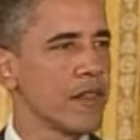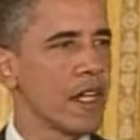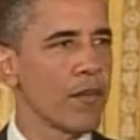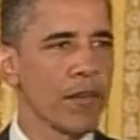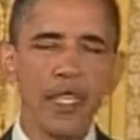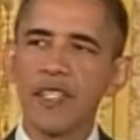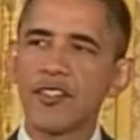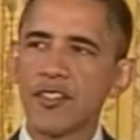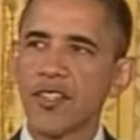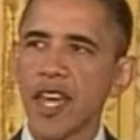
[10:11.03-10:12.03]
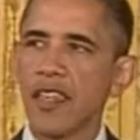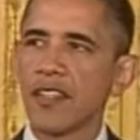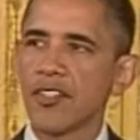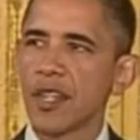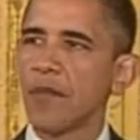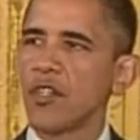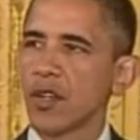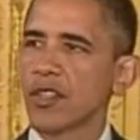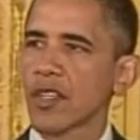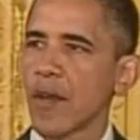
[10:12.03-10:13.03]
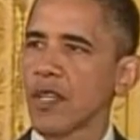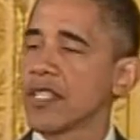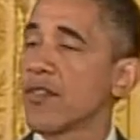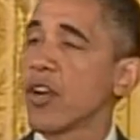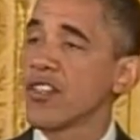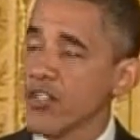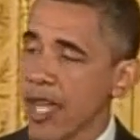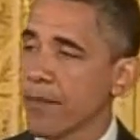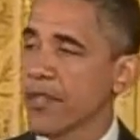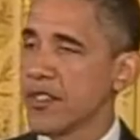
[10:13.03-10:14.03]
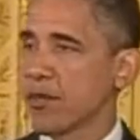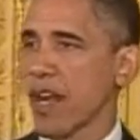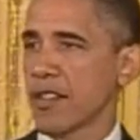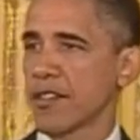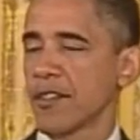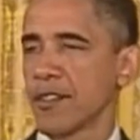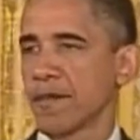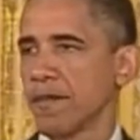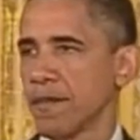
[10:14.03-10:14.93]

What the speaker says: And I'm pleased to say that some insurance companies have already stopped these practices.